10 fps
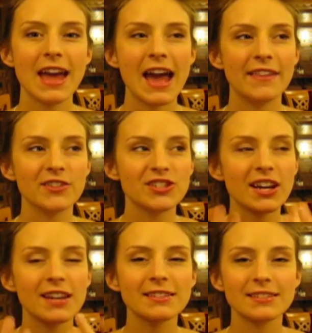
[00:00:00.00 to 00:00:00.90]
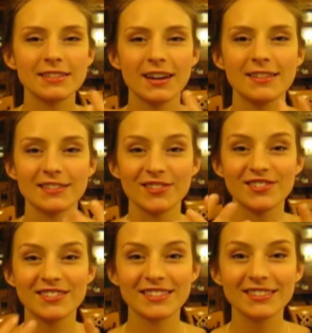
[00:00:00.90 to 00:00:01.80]
and they're tons and tons, and they're
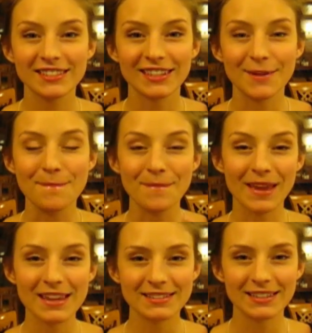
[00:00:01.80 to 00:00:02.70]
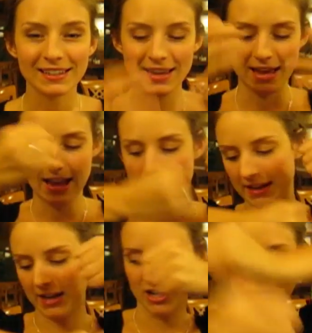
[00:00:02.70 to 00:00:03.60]
silky and amazing, and they
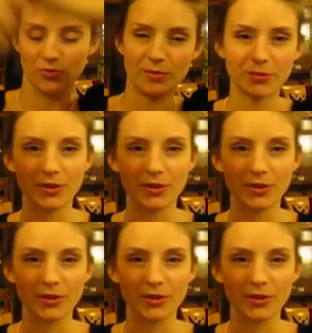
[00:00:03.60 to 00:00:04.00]
kind of drip